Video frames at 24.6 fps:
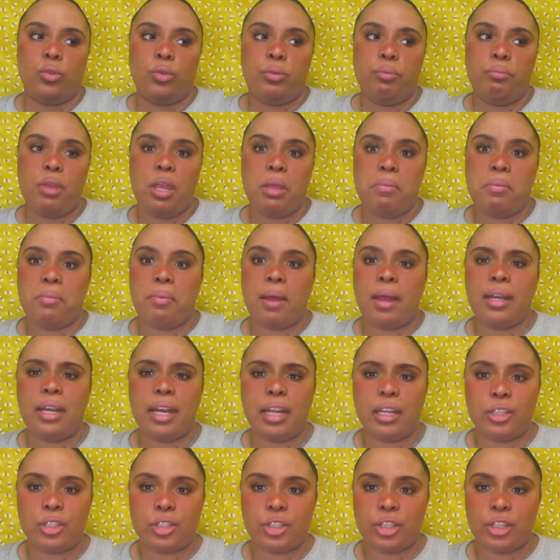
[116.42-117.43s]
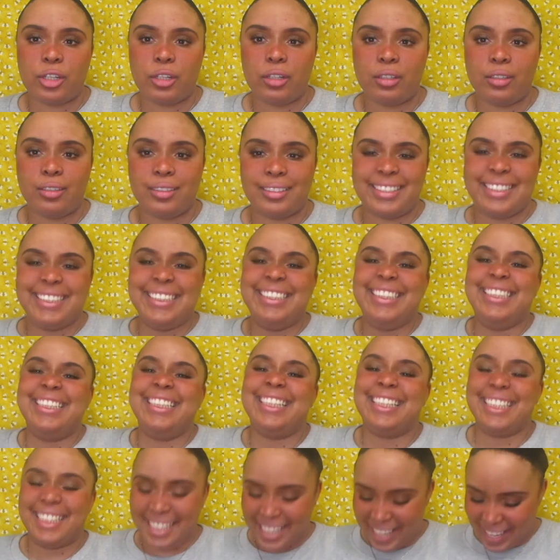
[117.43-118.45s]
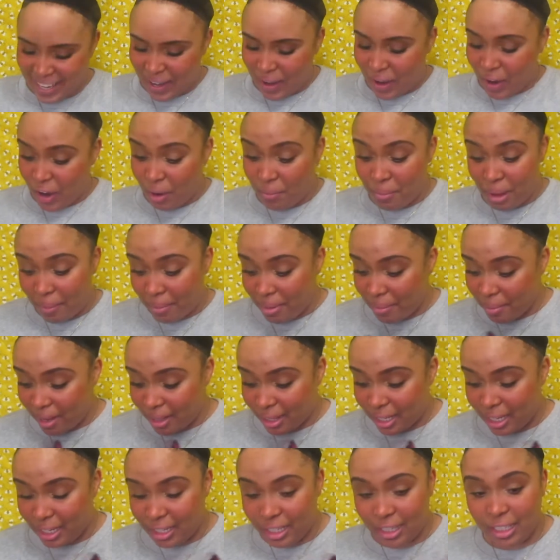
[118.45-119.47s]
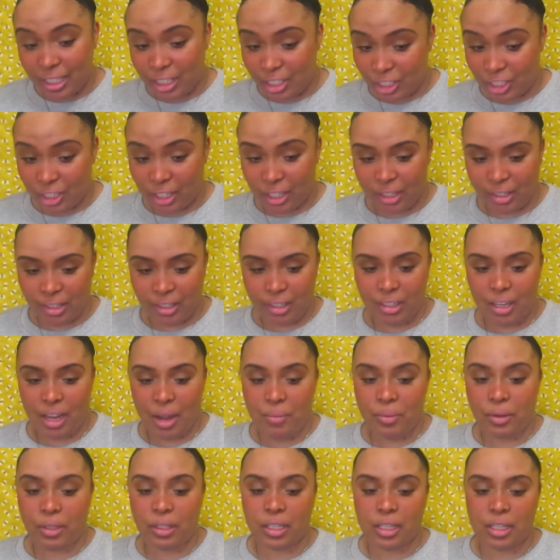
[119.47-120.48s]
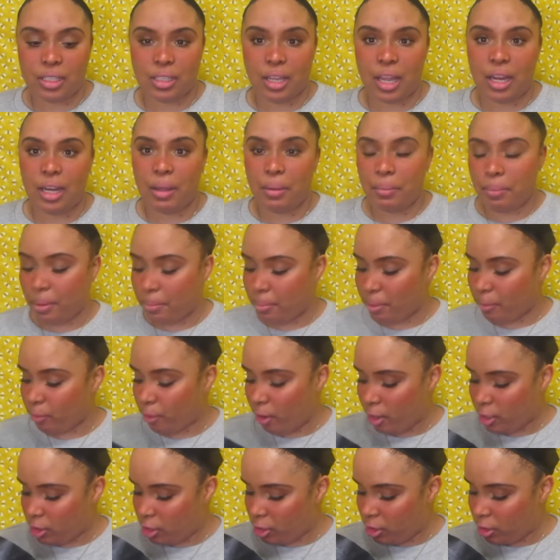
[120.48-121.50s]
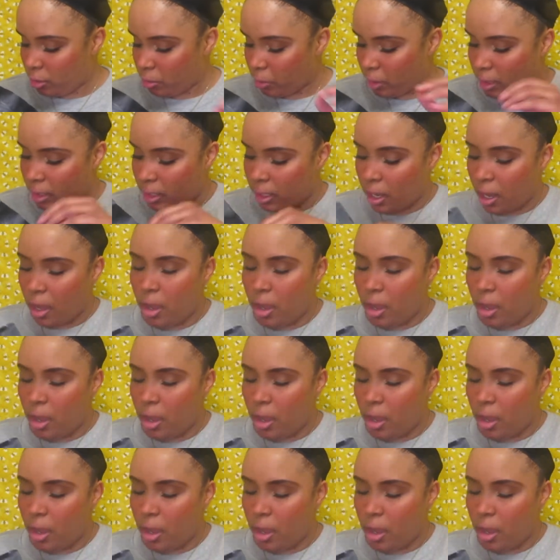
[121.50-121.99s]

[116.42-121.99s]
maybe by next year or maybe by the end of this year. I'm really excited. But before I show you the wig,